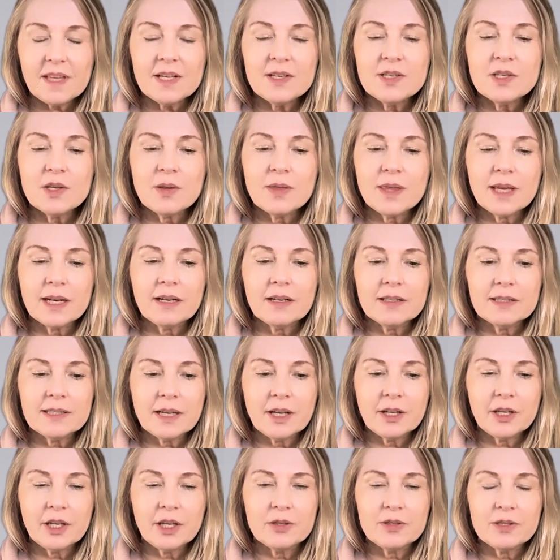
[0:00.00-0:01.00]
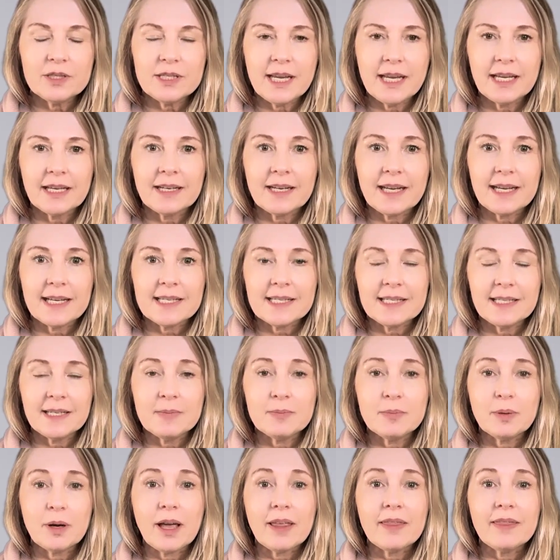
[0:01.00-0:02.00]
So then I'll tell you to take a nice
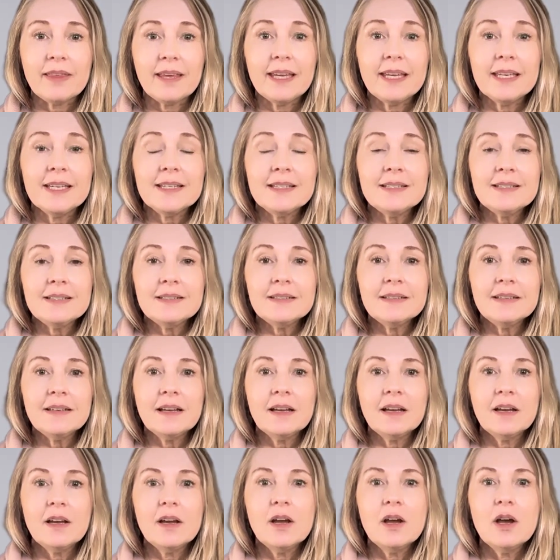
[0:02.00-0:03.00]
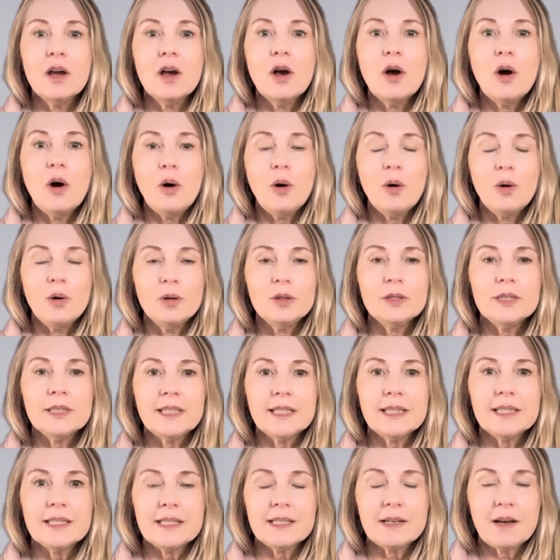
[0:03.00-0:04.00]
deep breath in, hold it
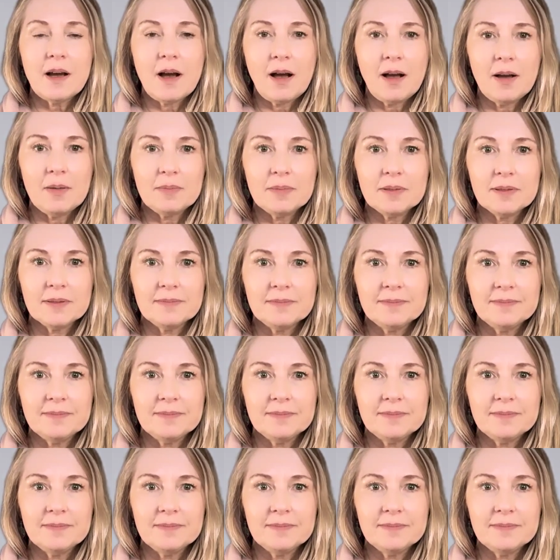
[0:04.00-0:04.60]
at the top.